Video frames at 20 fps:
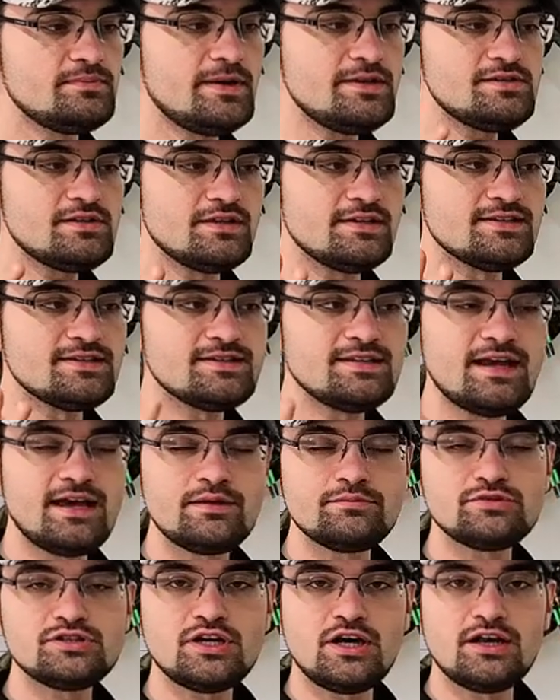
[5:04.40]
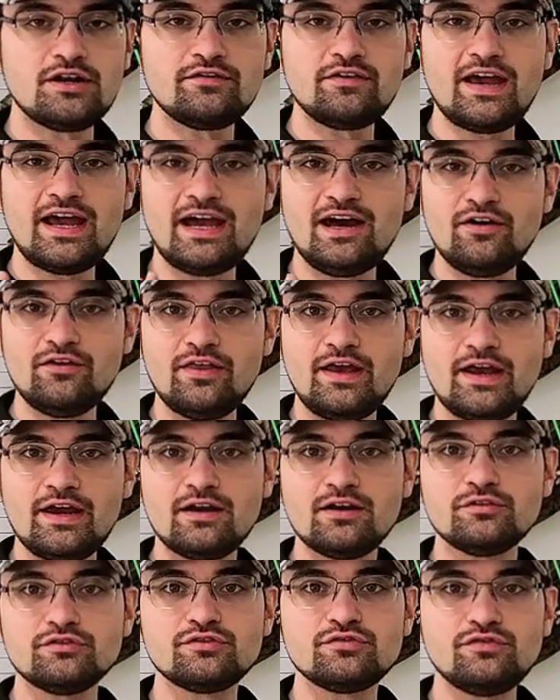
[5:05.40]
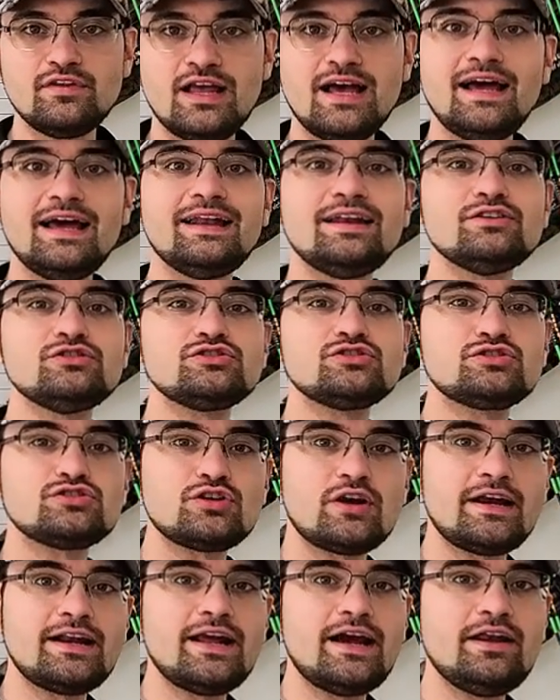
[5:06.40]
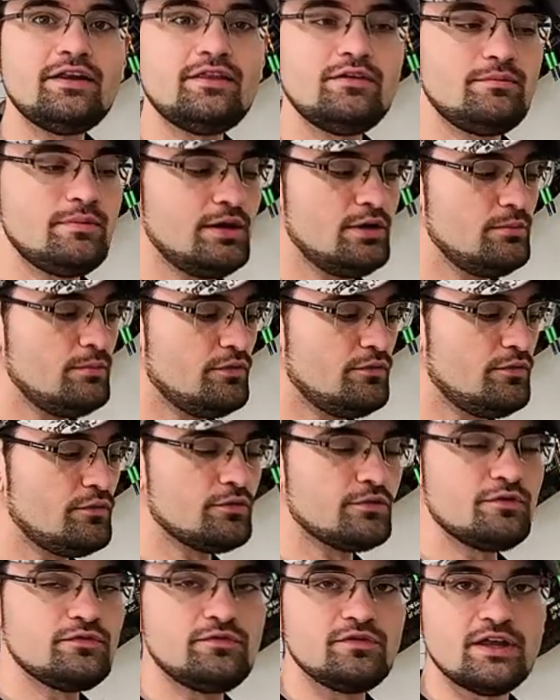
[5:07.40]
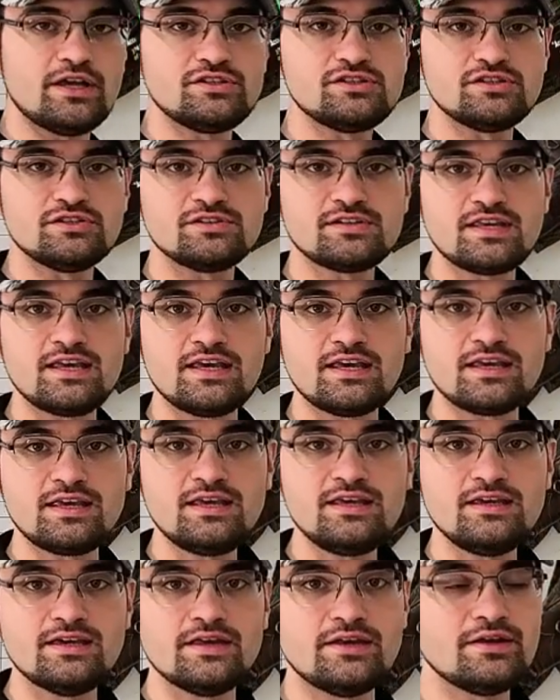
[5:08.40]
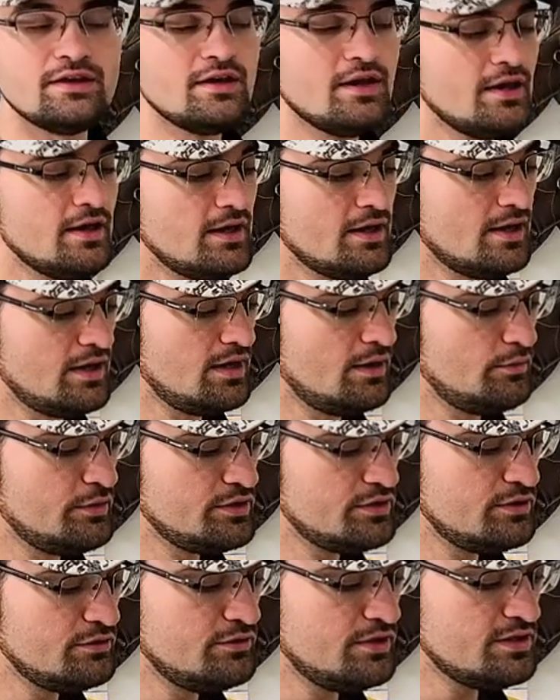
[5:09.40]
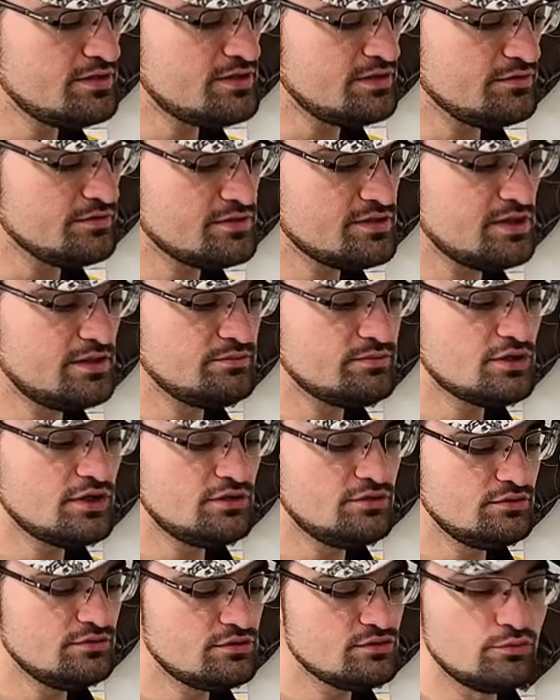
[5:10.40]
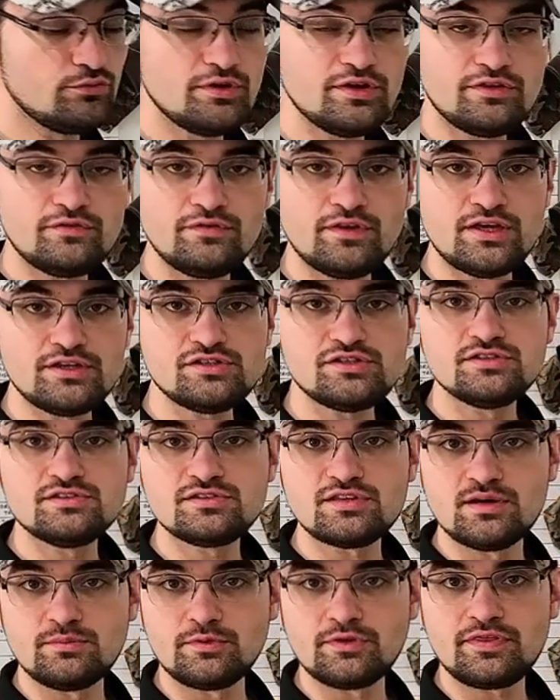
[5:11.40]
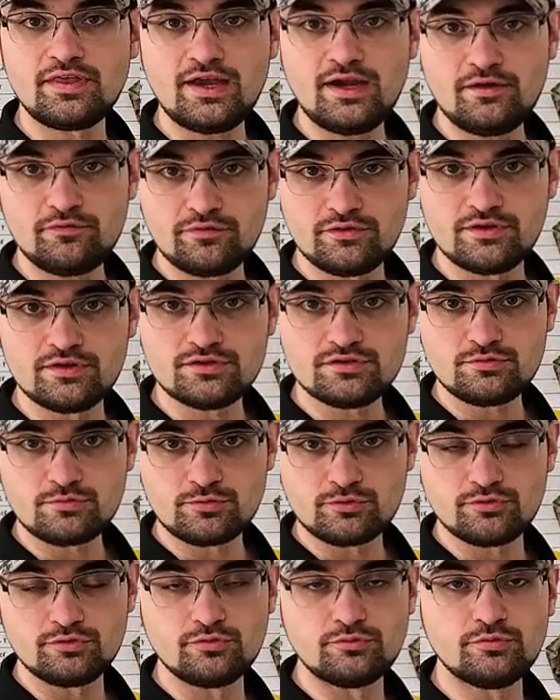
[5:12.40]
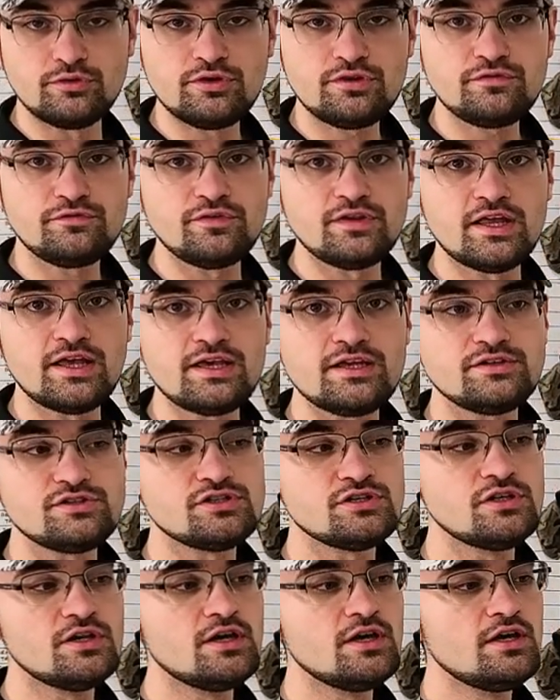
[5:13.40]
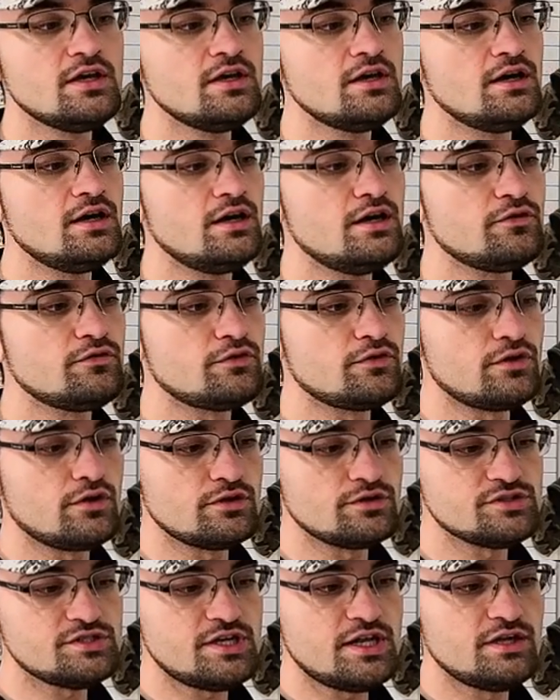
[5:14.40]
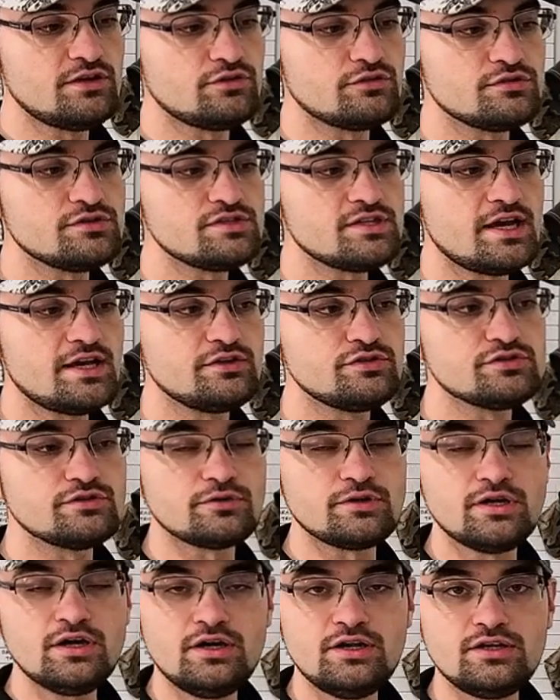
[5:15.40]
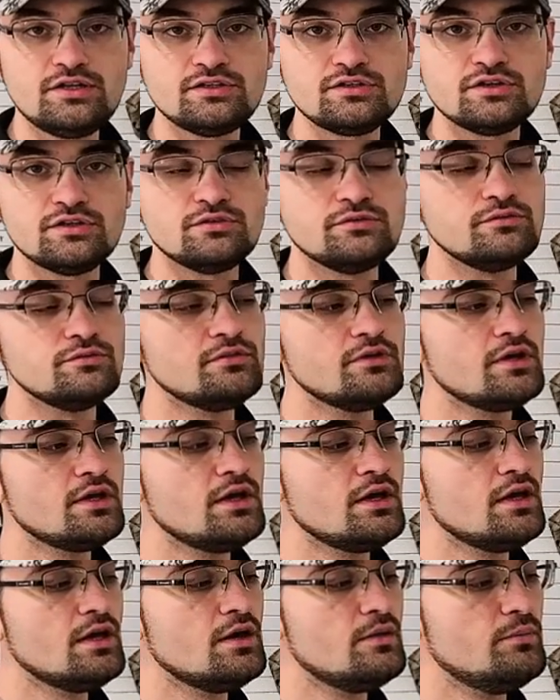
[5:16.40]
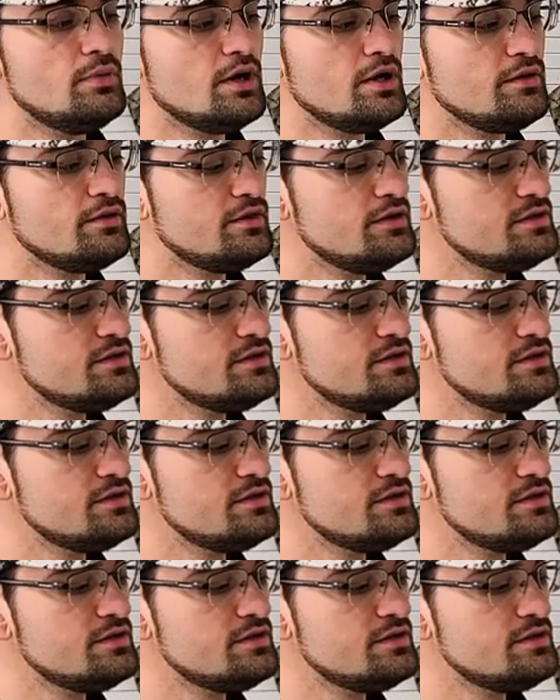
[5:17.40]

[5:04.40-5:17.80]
basically a snapshot of how the arrow's flying straight out of the bow before the fletchings kick in. We do this on some tunes with fletch and some without. For this one, we're doing with fletch for our standard stage 3 hunting tune. But